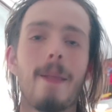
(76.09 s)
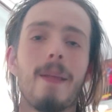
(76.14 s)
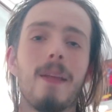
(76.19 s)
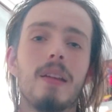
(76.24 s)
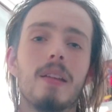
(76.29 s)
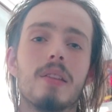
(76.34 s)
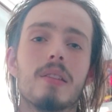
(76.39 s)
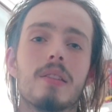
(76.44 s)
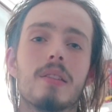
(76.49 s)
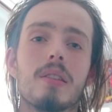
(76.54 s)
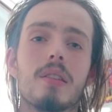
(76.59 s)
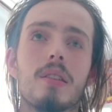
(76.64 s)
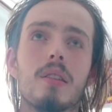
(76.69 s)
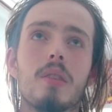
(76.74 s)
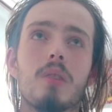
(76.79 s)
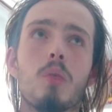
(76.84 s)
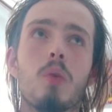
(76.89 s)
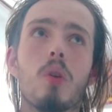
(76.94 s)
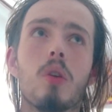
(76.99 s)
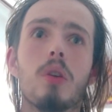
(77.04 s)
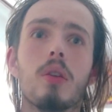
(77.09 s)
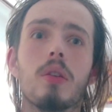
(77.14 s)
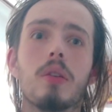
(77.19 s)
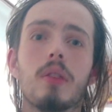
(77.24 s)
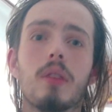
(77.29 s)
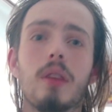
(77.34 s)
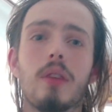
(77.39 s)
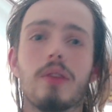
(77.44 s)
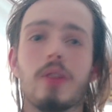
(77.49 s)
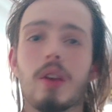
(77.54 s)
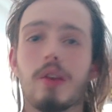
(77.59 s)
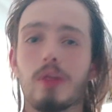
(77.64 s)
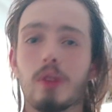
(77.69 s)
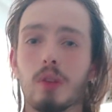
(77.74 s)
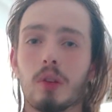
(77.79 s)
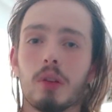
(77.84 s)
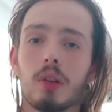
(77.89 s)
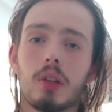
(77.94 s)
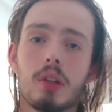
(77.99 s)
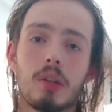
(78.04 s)
It's the one, if you
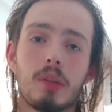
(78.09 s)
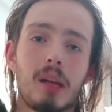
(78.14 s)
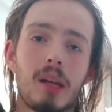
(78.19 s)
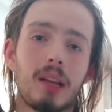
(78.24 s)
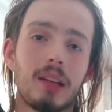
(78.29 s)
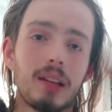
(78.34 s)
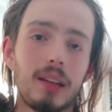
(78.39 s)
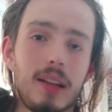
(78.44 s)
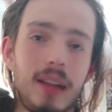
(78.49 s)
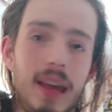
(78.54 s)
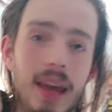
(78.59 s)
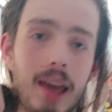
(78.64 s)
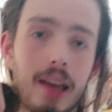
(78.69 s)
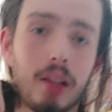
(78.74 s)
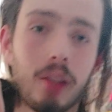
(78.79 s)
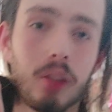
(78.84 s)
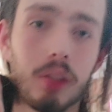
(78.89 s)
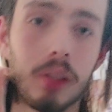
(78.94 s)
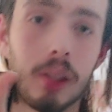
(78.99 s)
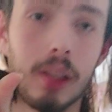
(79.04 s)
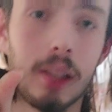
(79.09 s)
look at your mandolin head on